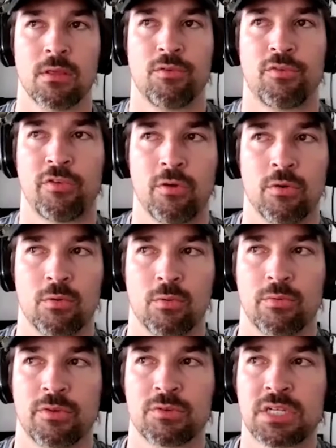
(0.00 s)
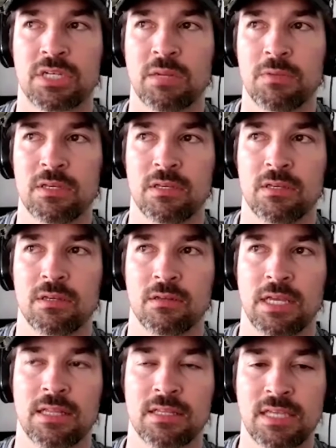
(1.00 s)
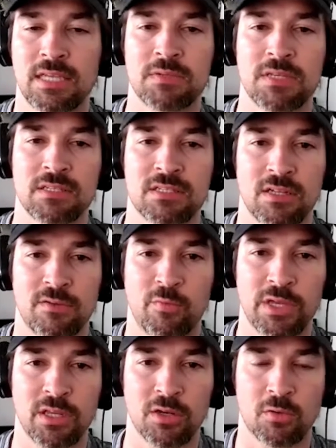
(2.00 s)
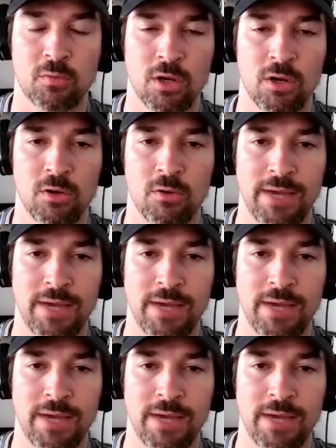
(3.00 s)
So there's going to be, in the same sense that if we can grow